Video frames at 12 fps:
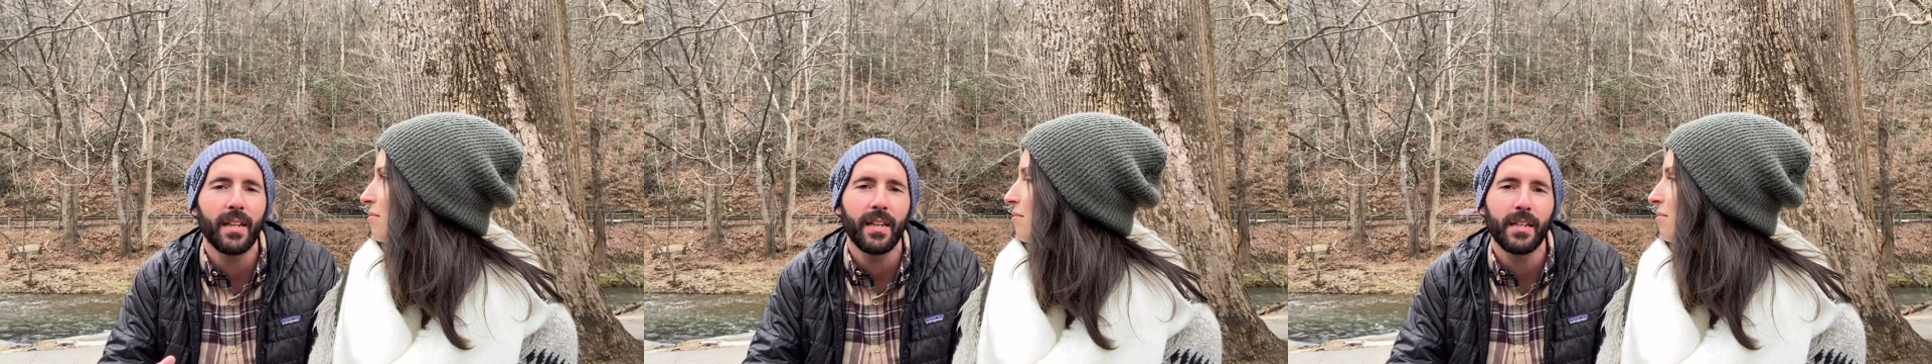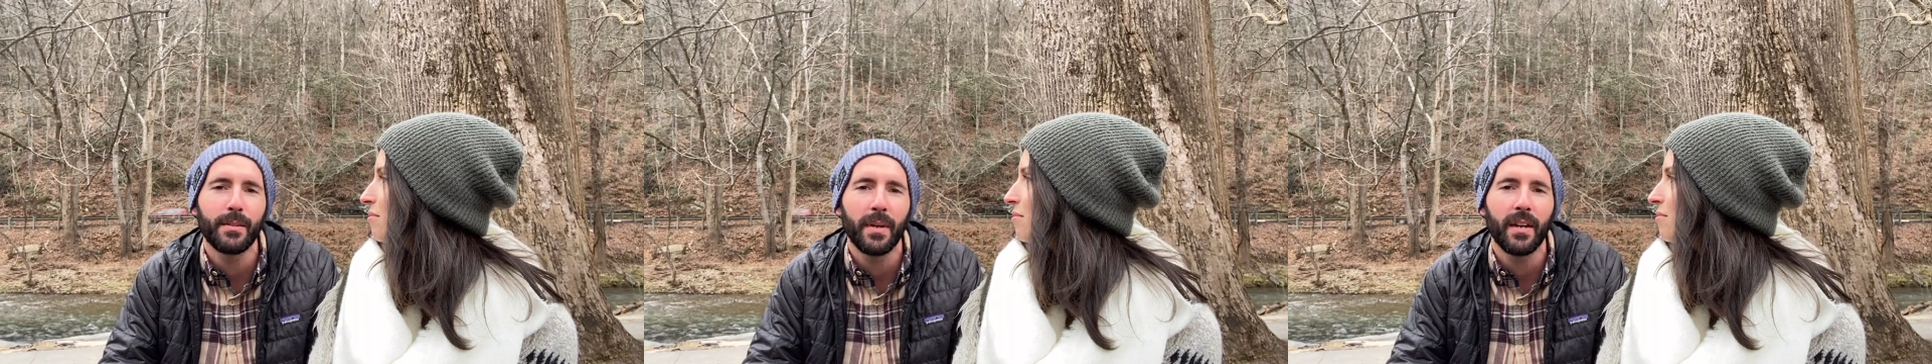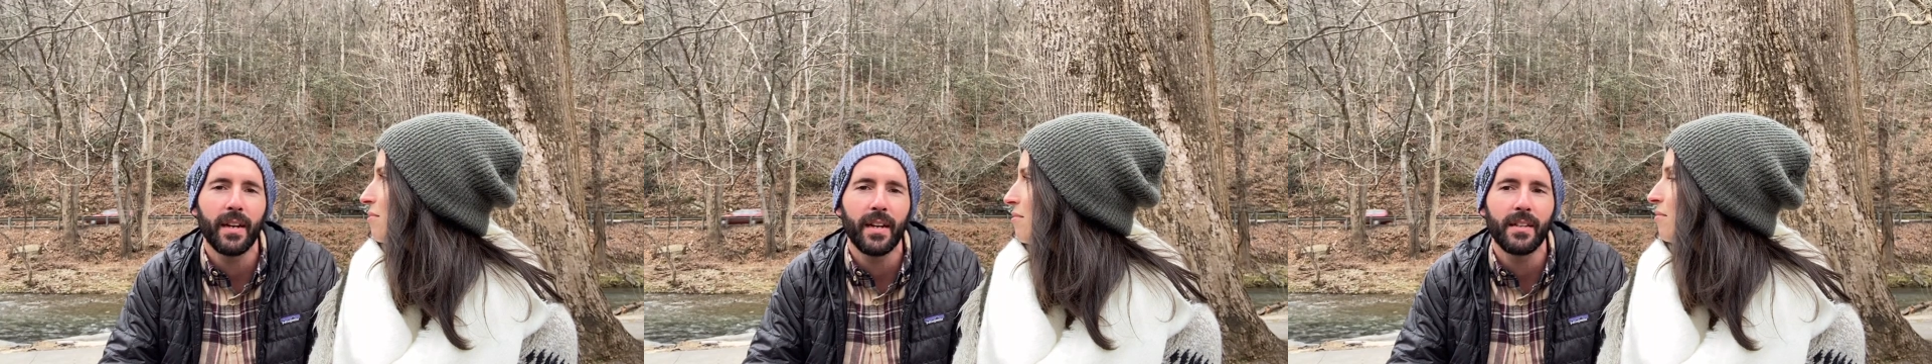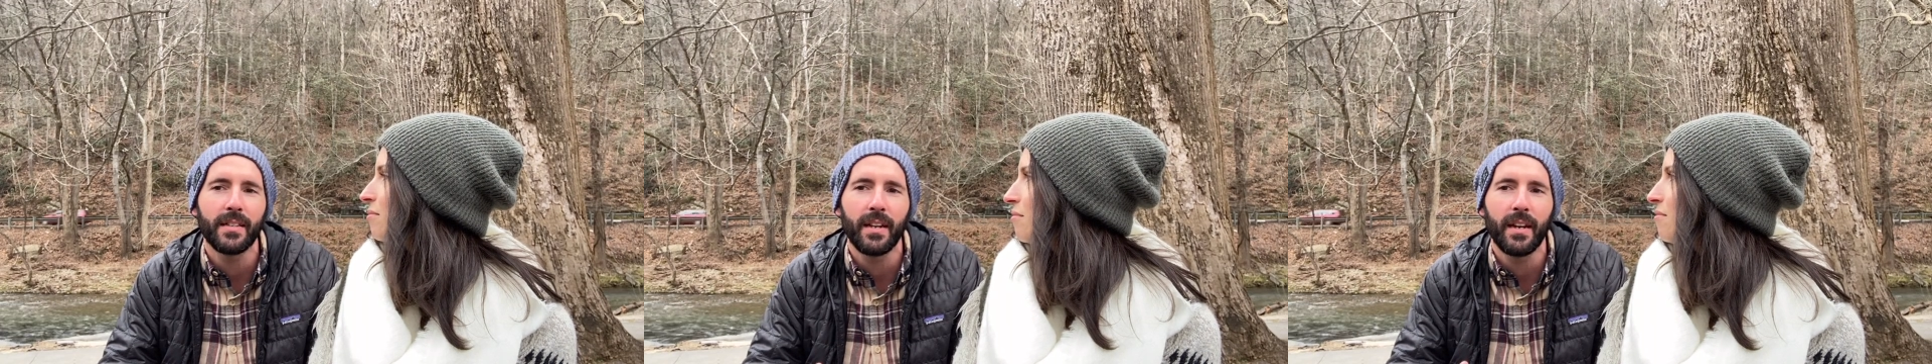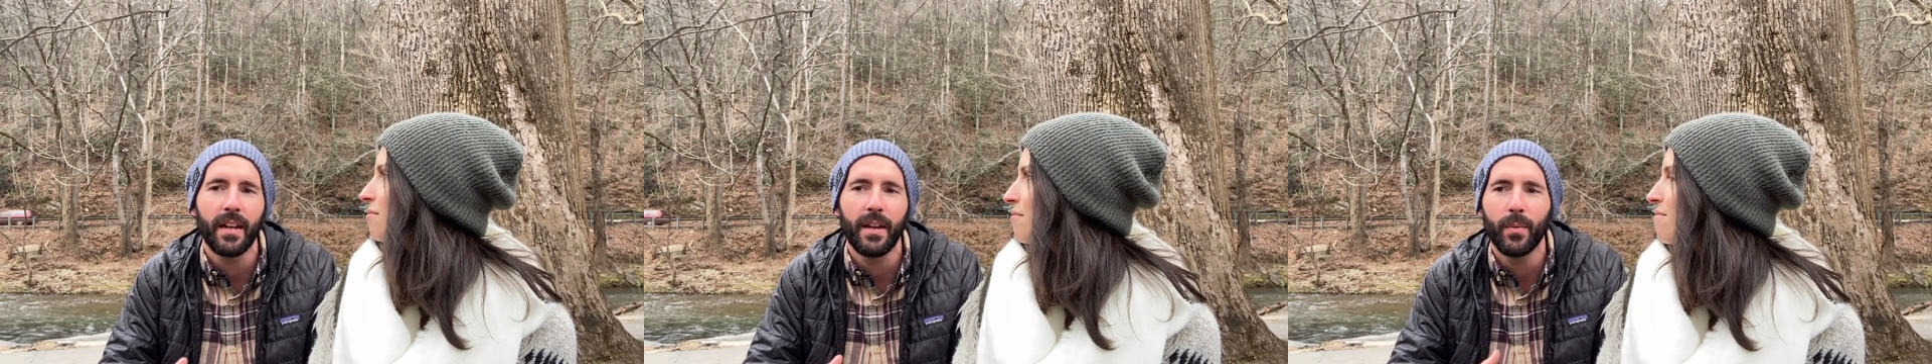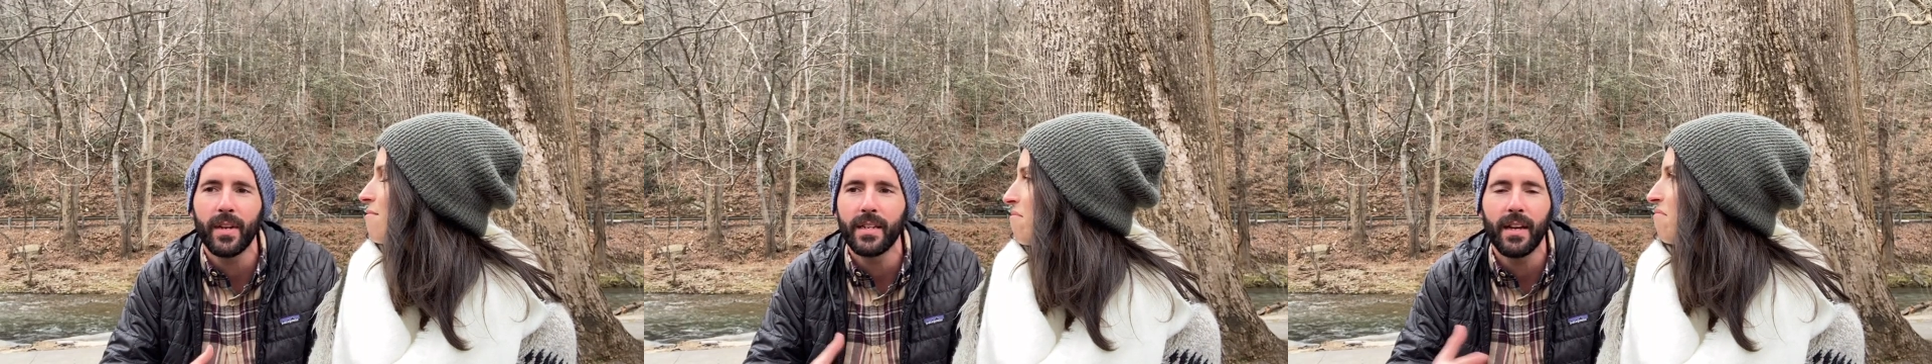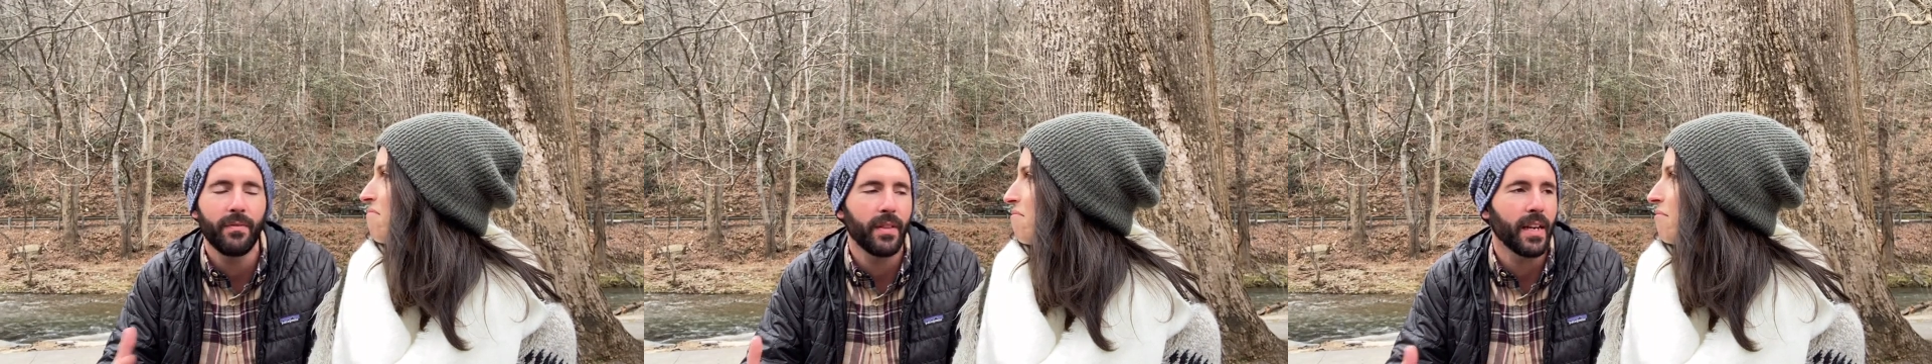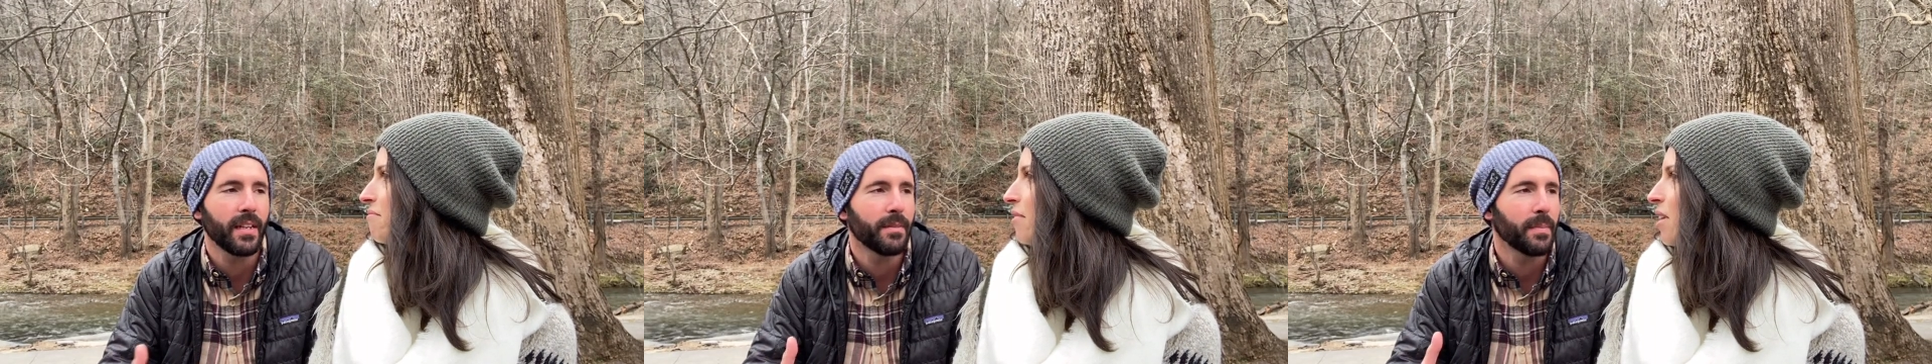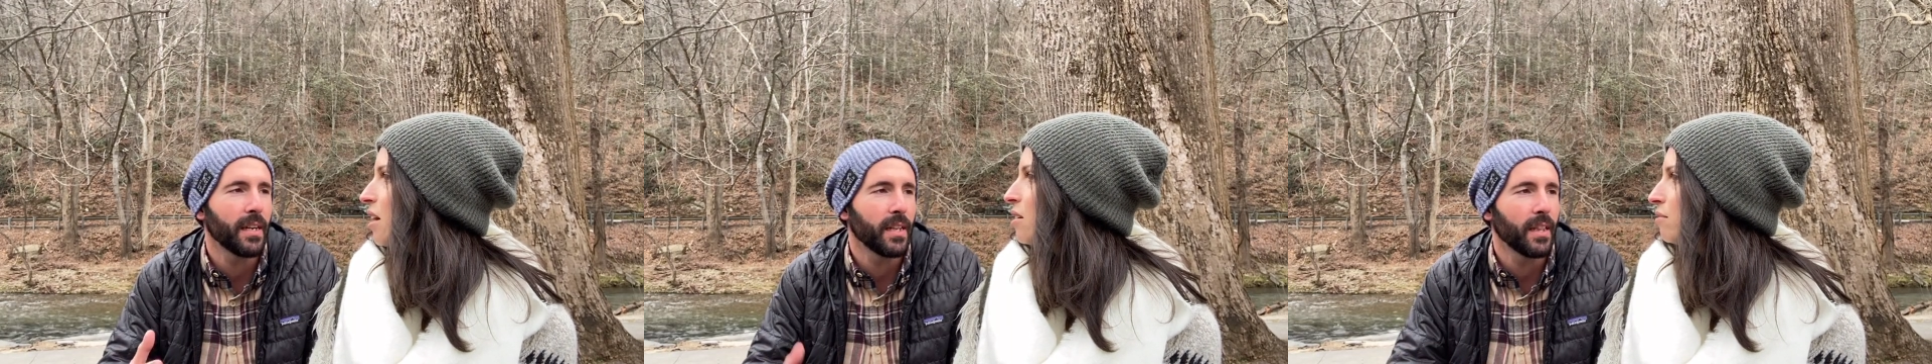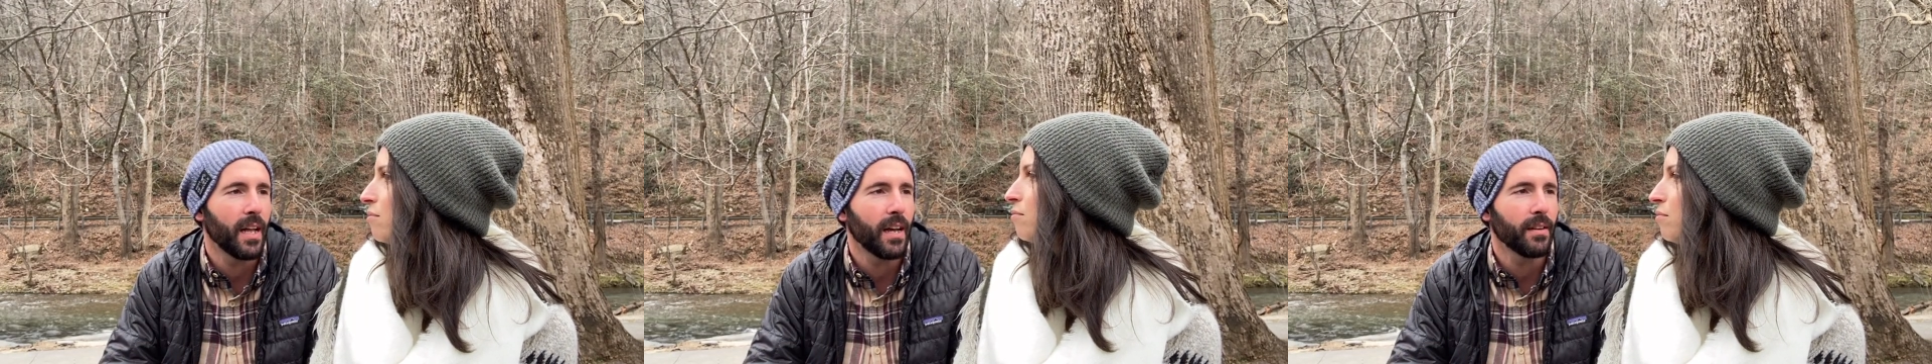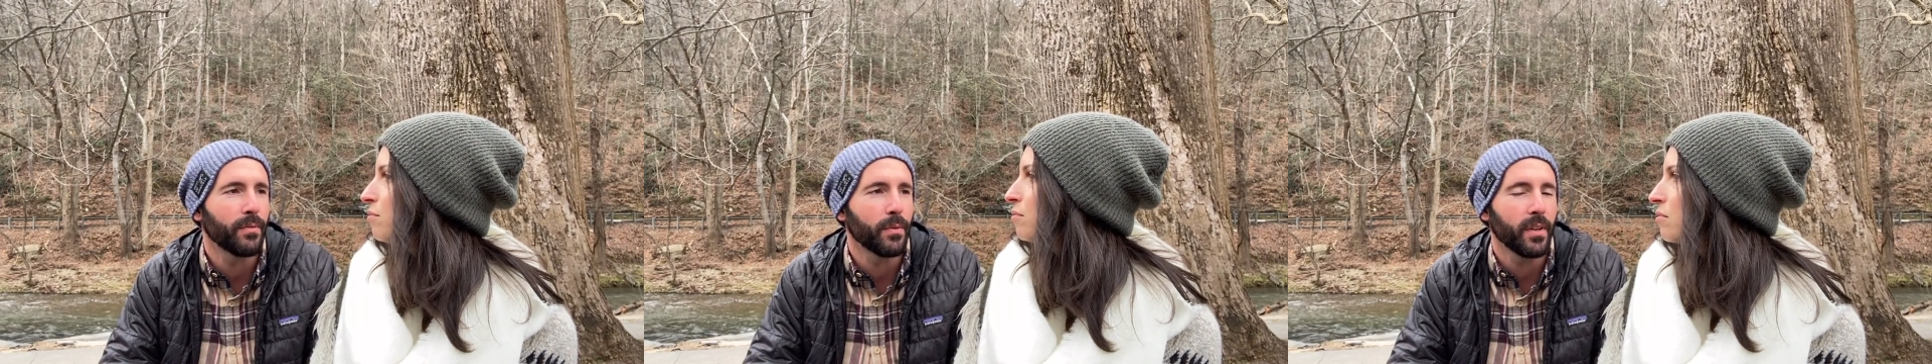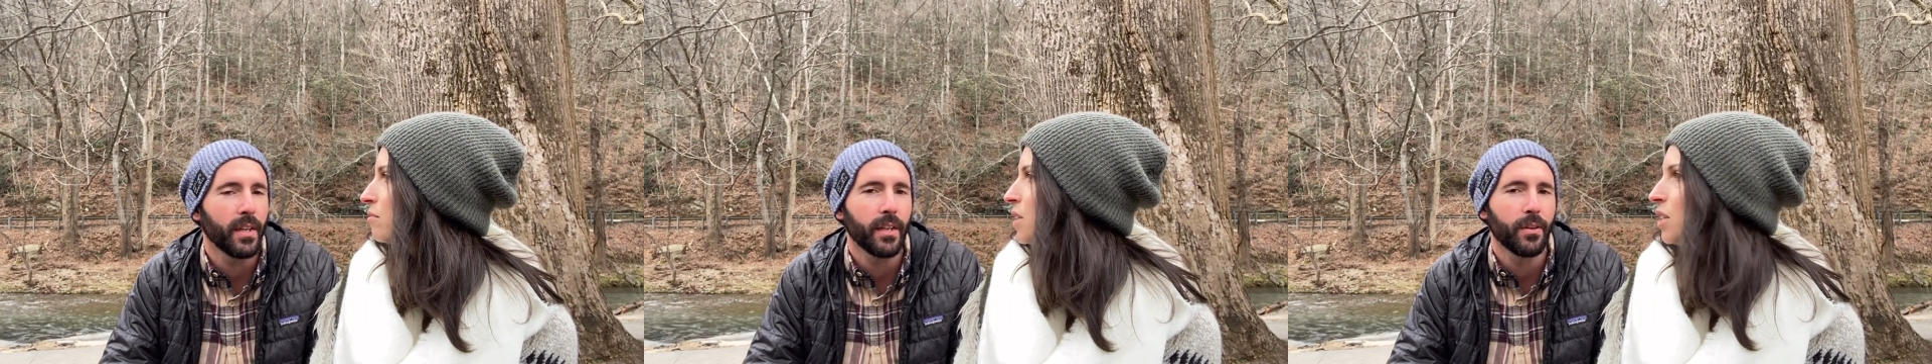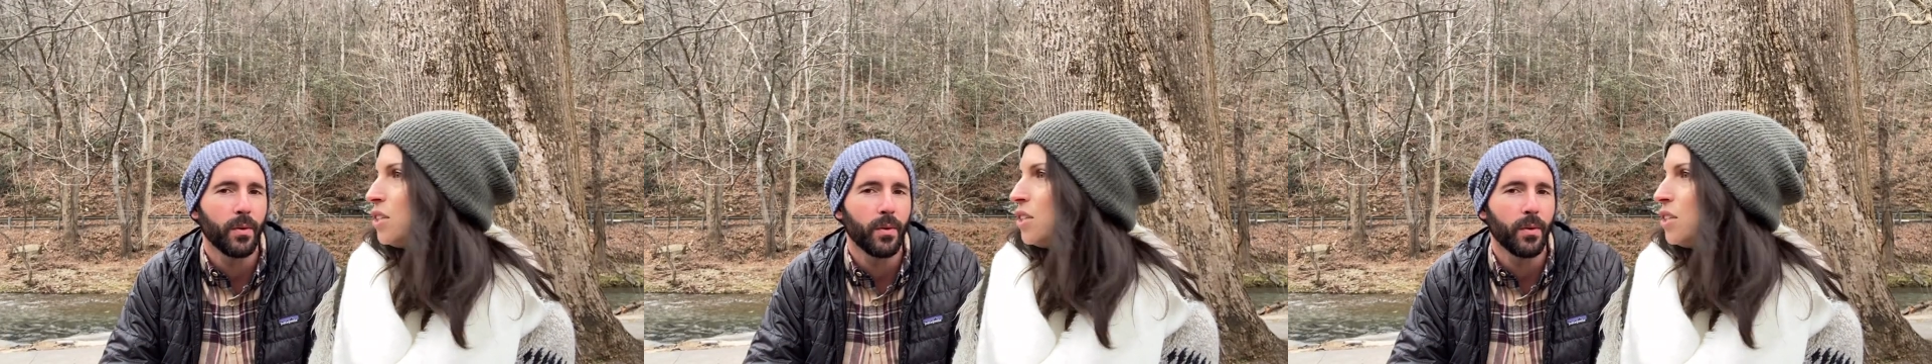experience, and we definitely got to meet a lot of really cool